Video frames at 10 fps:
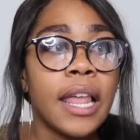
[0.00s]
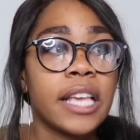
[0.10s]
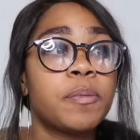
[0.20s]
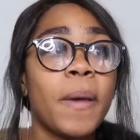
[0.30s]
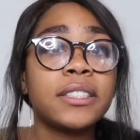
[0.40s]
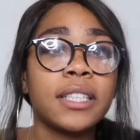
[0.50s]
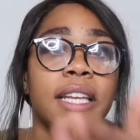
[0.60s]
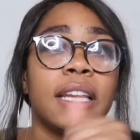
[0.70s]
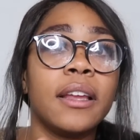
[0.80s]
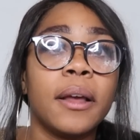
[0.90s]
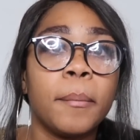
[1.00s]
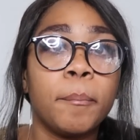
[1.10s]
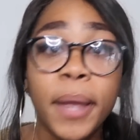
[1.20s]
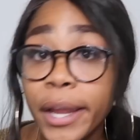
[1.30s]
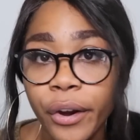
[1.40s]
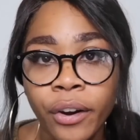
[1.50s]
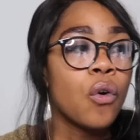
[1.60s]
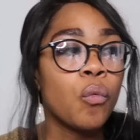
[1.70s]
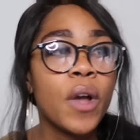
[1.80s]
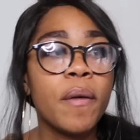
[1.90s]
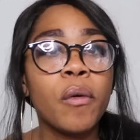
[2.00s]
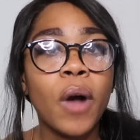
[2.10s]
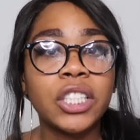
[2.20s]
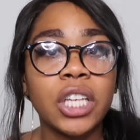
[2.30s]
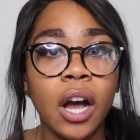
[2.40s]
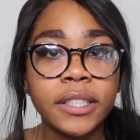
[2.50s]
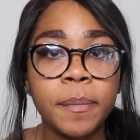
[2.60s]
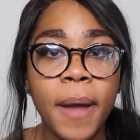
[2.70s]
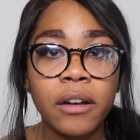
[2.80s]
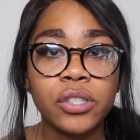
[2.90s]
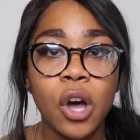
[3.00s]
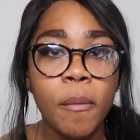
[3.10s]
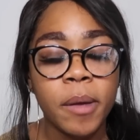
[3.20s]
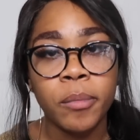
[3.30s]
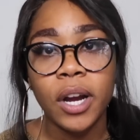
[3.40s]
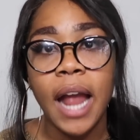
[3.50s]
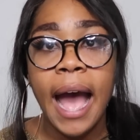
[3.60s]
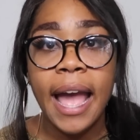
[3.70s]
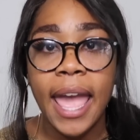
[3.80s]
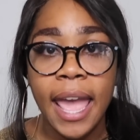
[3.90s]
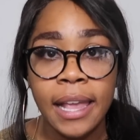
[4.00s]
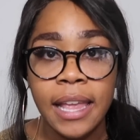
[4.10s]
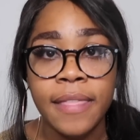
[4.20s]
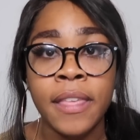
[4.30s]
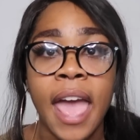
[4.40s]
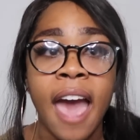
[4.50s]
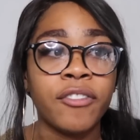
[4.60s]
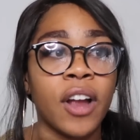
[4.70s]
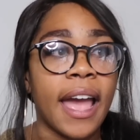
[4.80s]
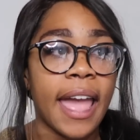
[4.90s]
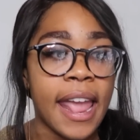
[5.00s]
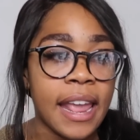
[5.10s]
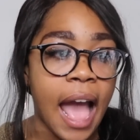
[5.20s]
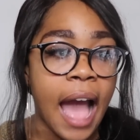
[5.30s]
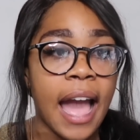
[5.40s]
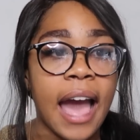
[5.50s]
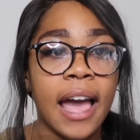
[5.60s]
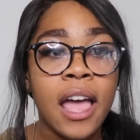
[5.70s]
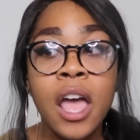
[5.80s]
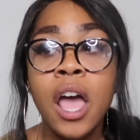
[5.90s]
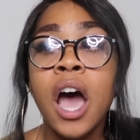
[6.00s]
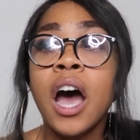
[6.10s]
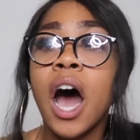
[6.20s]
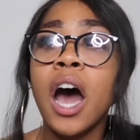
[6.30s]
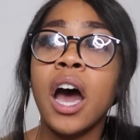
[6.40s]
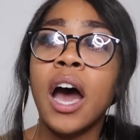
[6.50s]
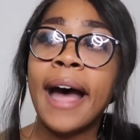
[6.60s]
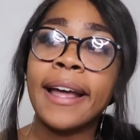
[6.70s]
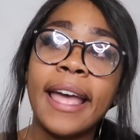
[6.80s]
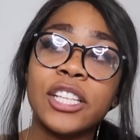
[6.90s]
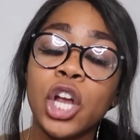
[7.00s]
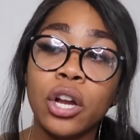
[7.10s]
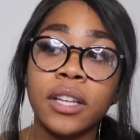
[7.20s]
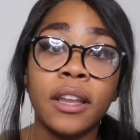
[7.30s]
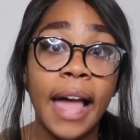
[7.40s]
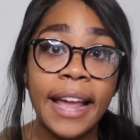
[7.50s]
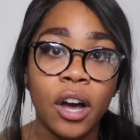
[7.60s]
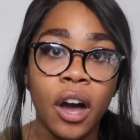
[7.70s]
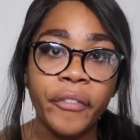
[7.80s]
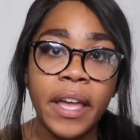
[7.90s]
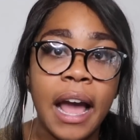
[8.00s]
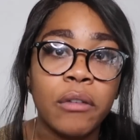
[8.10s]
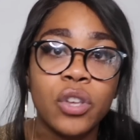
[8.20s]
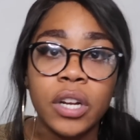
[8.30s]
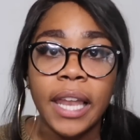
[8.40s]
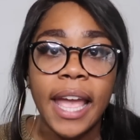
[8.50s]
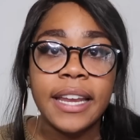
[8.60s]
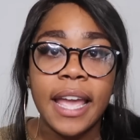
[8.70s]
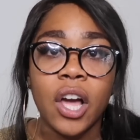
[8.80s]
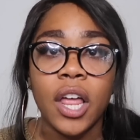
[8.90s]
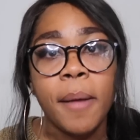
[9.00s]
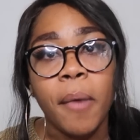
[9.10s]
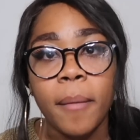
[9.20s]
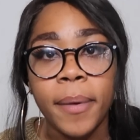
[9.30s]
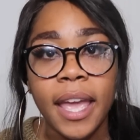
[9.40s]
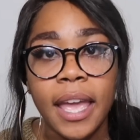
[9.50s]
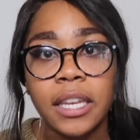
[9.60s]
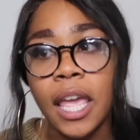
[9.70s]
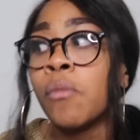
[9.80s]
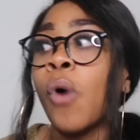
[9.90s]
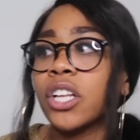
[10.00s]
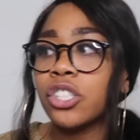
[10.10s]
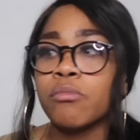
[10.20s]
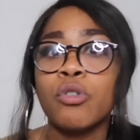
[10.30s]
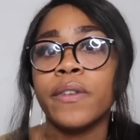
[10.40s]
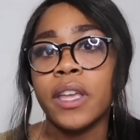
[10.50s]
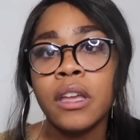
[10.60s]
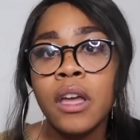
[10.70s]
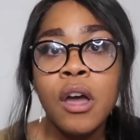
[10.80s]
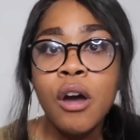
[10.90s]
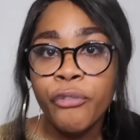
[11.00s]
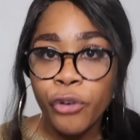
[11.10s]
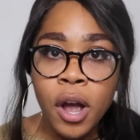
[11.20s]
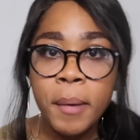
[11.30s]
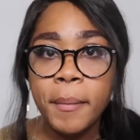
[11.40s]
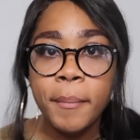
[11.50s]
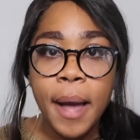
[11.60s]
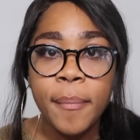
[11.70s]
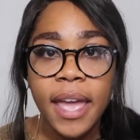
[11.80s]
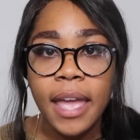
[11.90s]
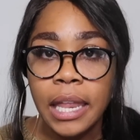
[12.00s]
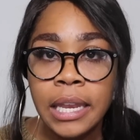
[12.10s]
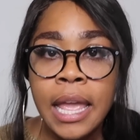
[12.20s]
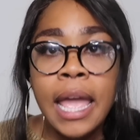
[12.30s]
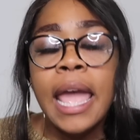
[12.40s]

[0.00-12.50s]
Especially beer. We were watching Austin Powers Gold Member. I ate, and then after I ate, I had turned the light off, and I was gonna lay down in my bed and watch the movie from my bed,